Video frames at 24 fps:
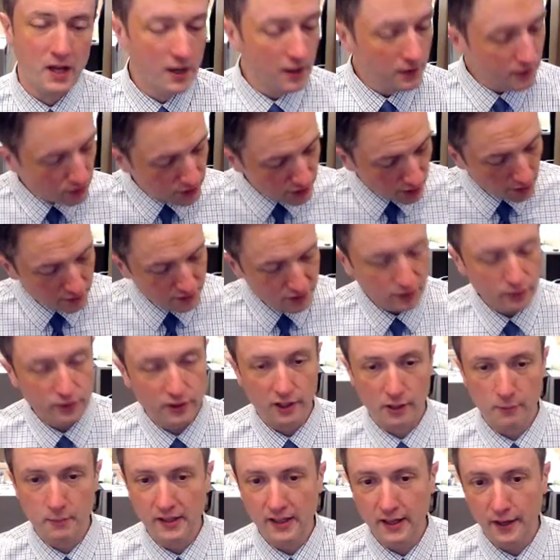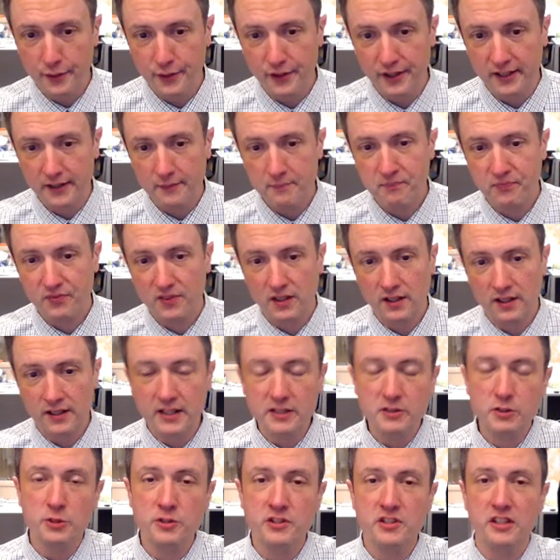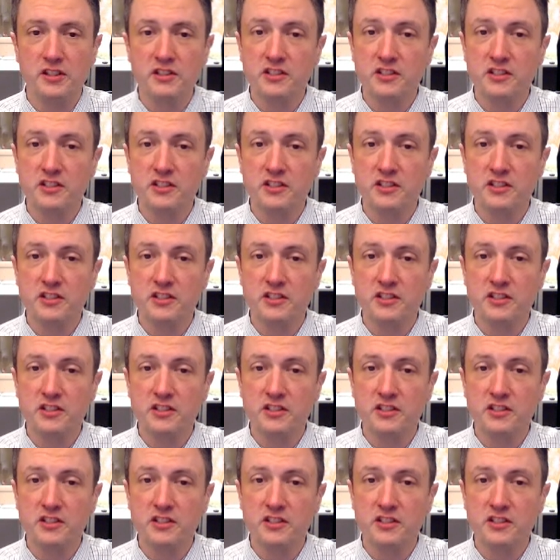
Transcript: There's also going to be, I think, an interesting